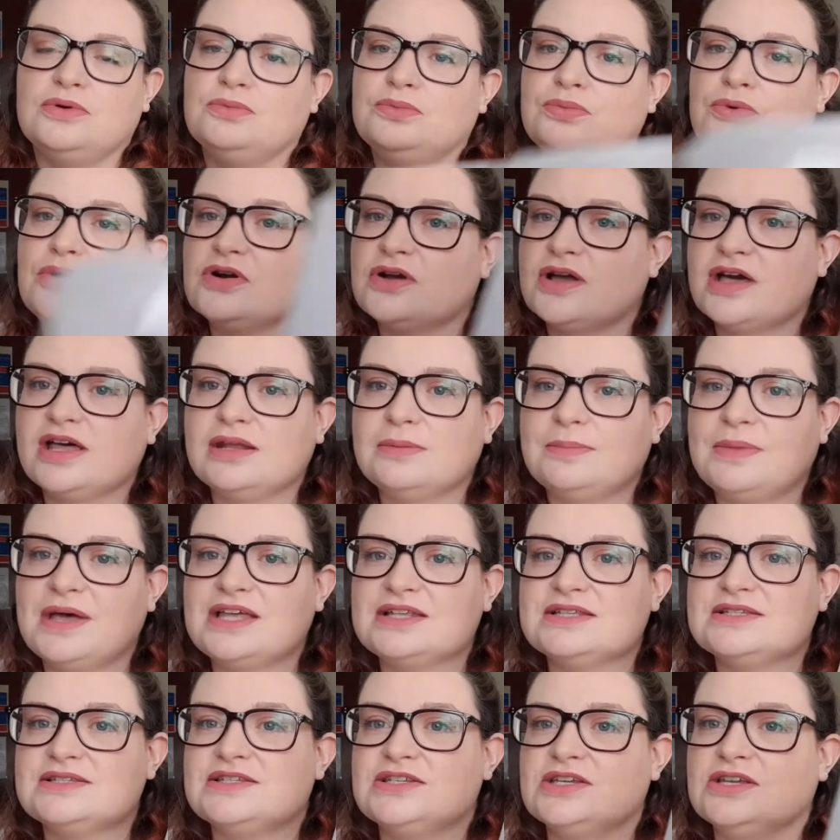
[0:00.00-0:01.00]
What kind of
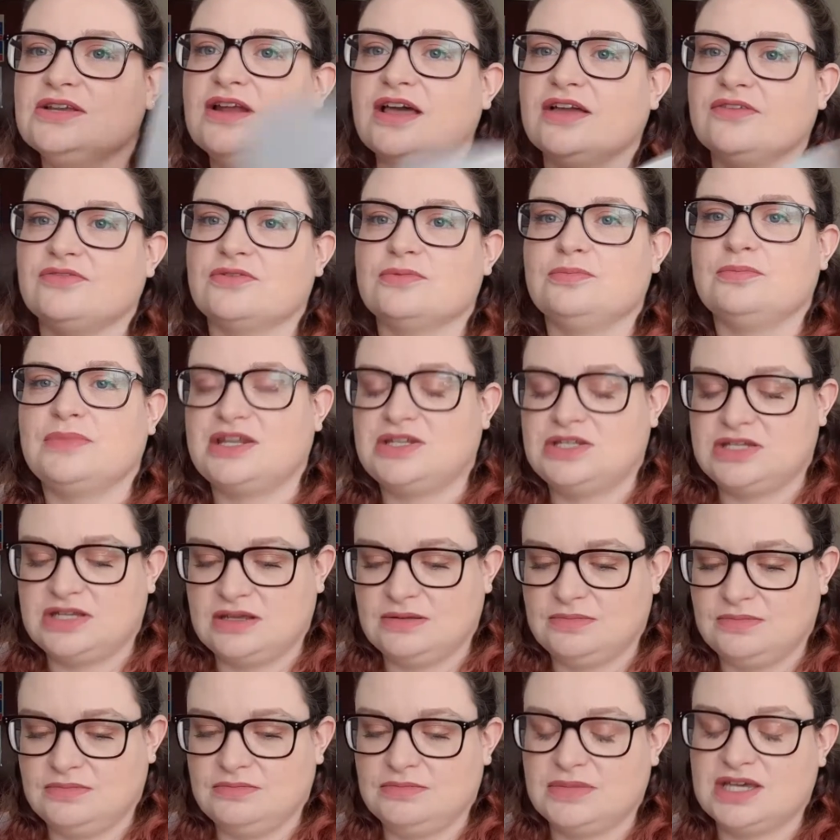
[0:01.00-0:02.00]
patterns do you like from
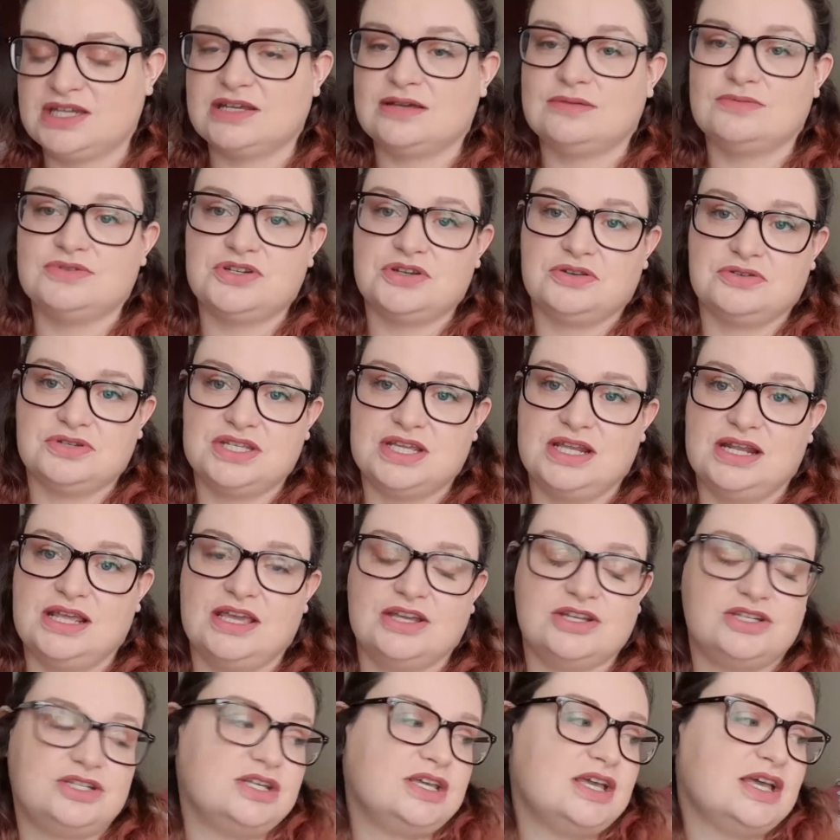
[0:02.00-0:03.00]
Madame
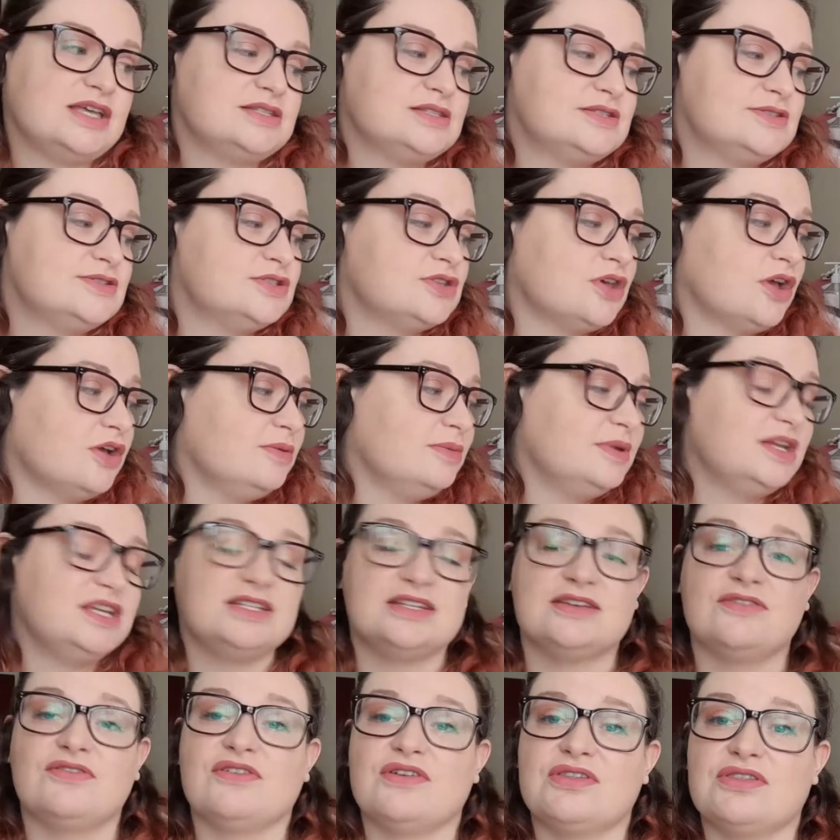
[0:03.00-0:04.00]
Chantilly? She has so many
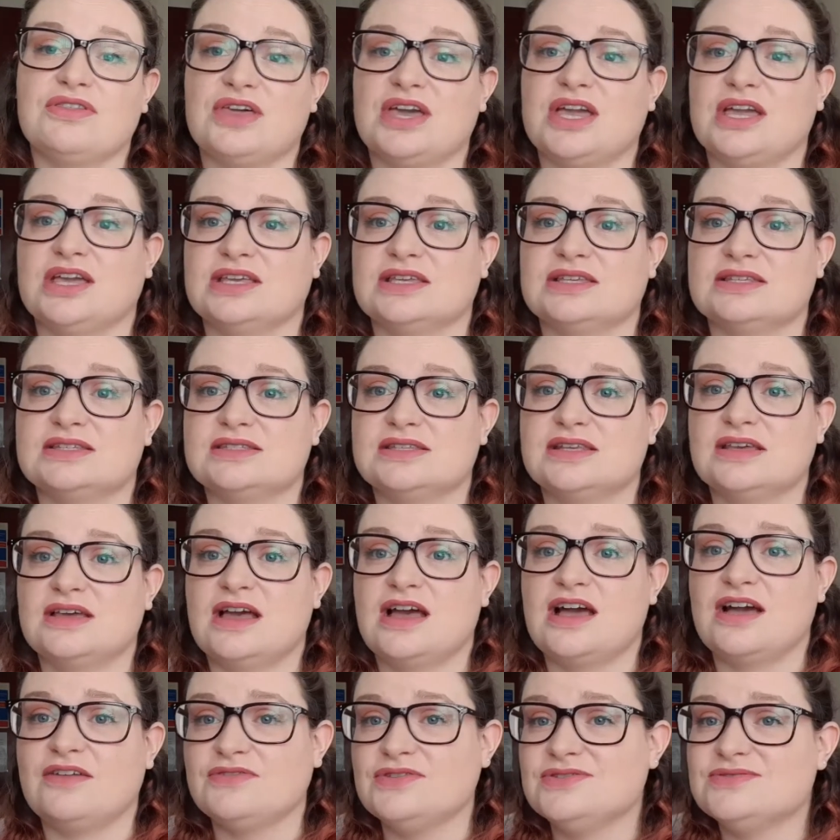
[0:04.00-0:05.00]
different things.
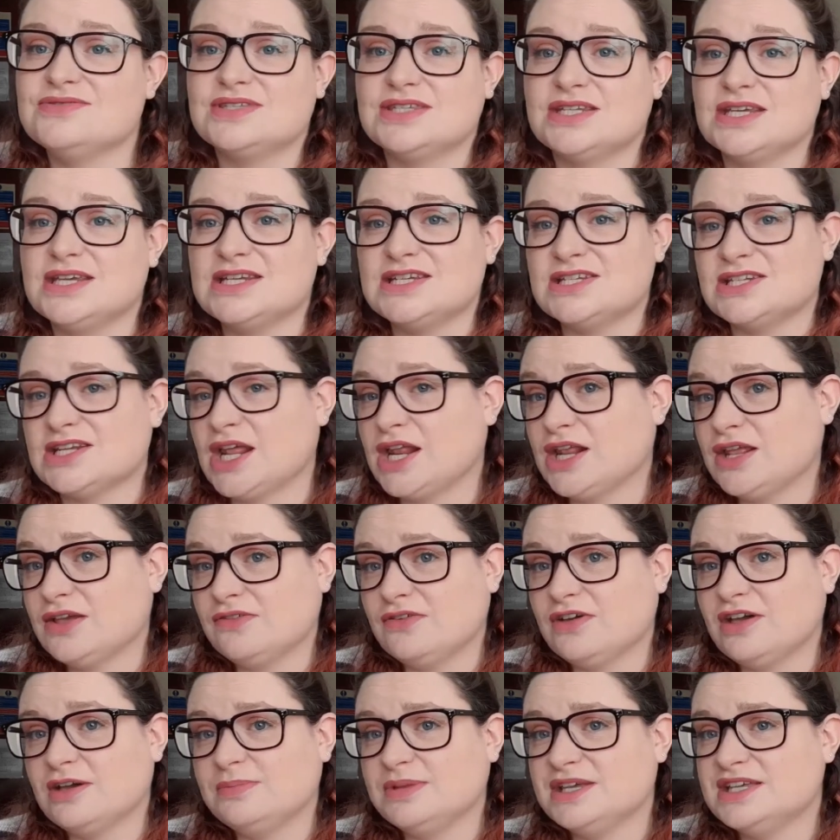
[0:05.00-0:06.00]
Have you stitched any
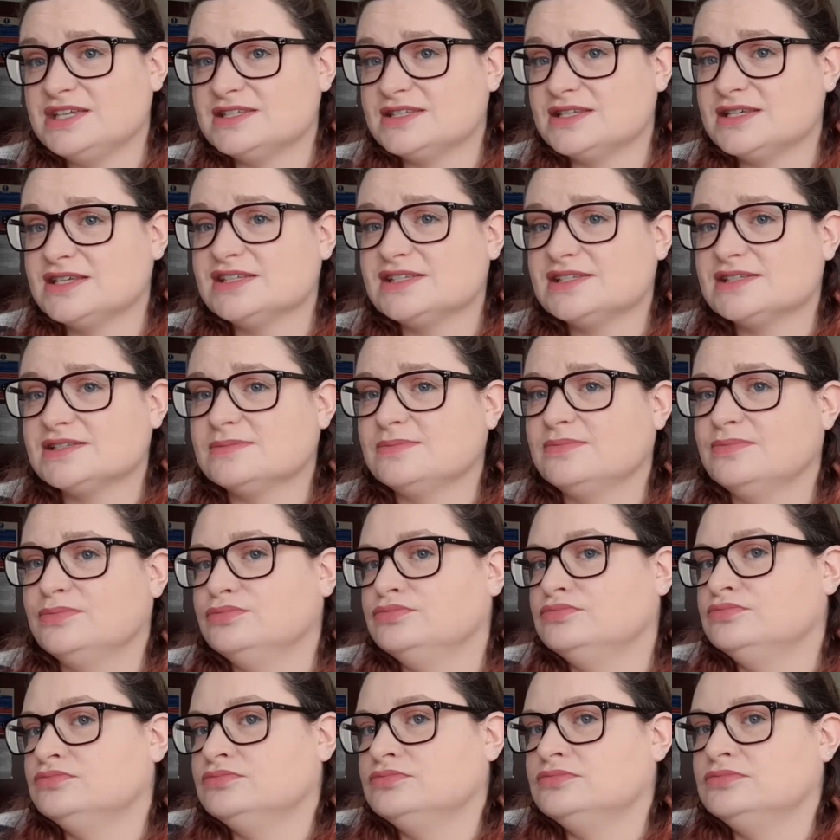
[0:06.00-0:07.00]
of her pieces?
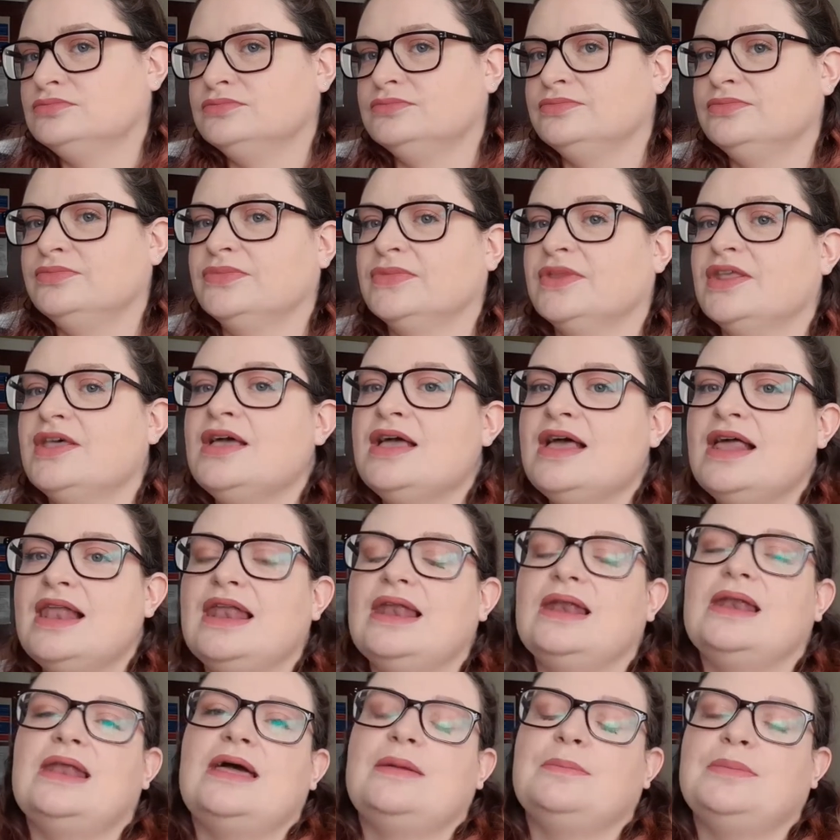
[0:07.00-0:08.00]

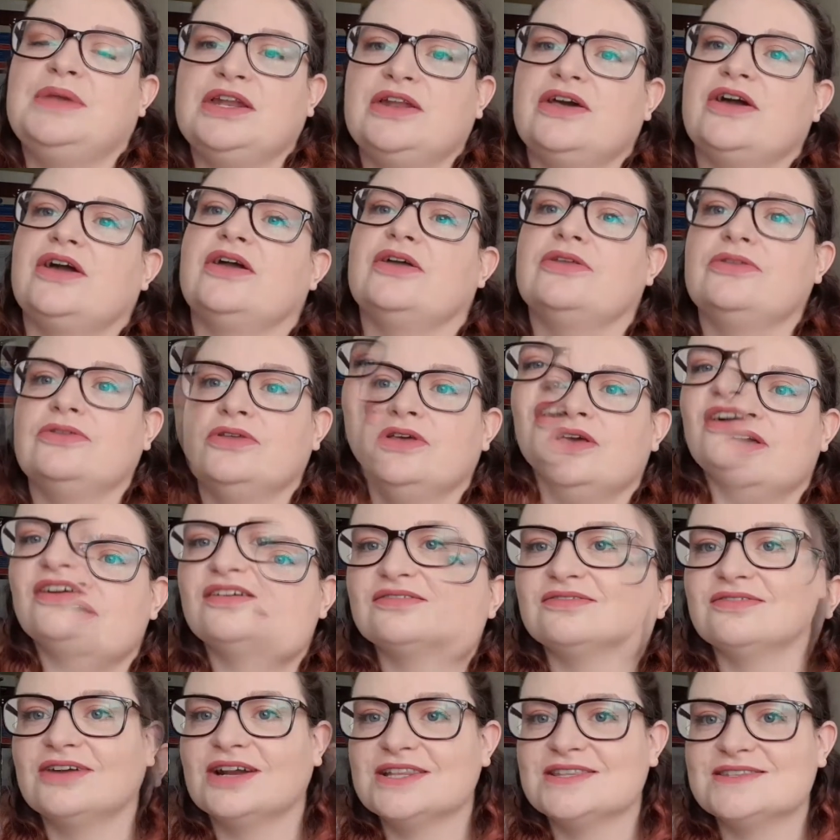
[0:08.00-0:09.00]
Let me know.
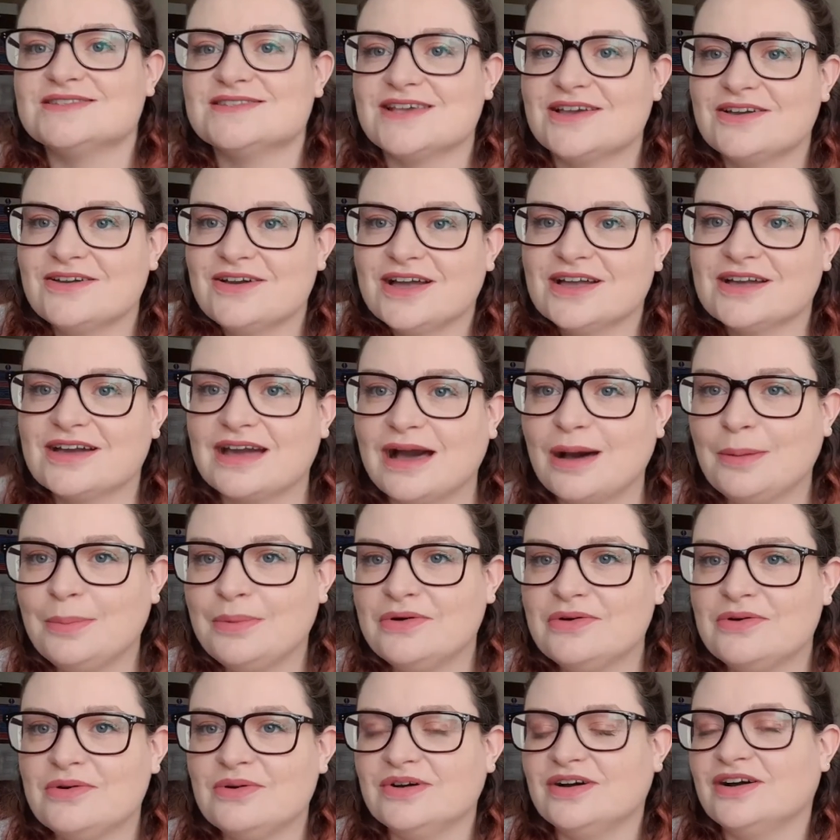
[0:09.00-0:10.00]
Right, so a
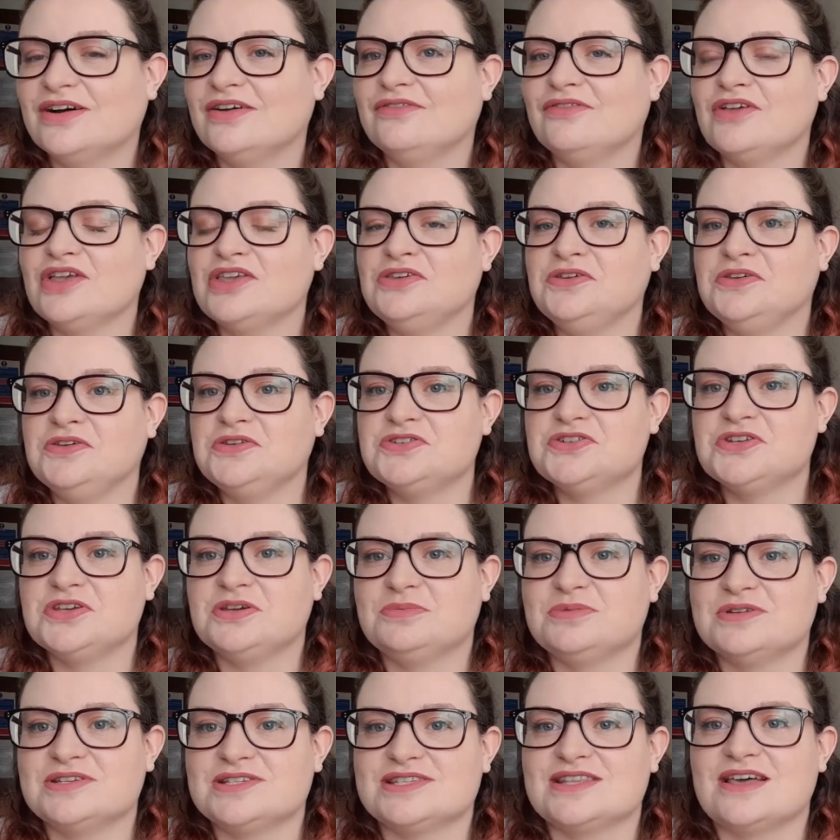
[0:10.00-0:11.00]
couple of
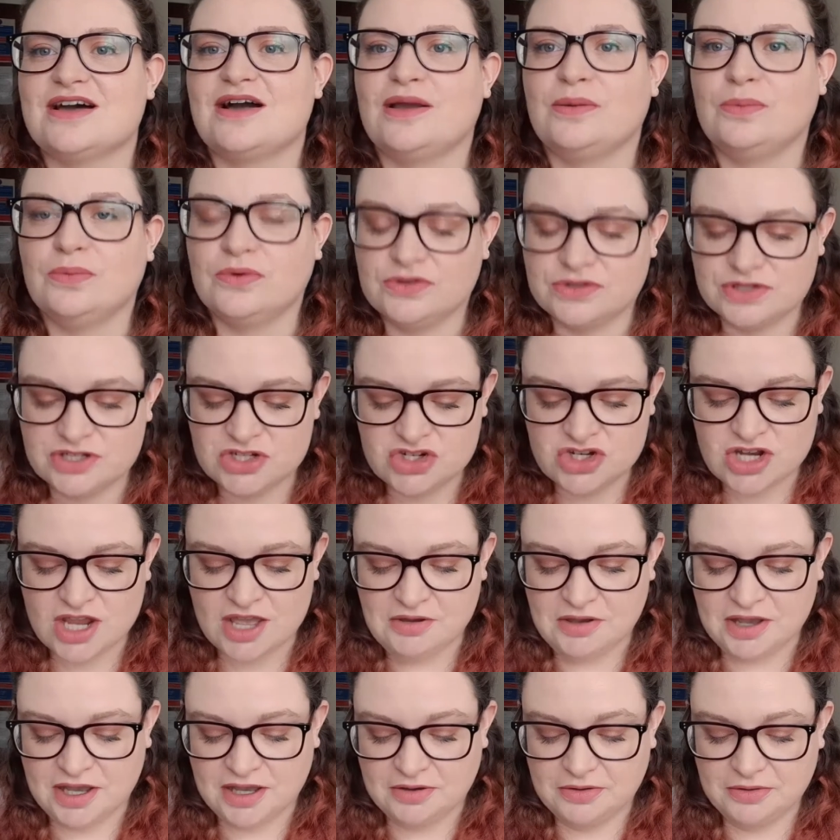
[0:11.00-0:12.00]
YouTubers that I want to
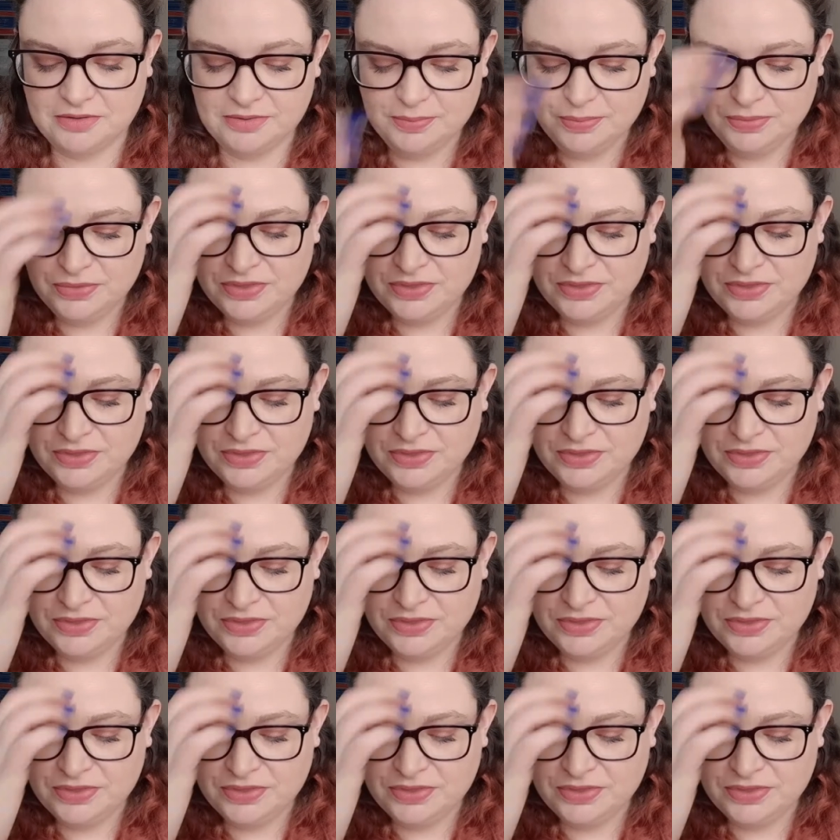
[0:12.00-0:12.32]
shout out.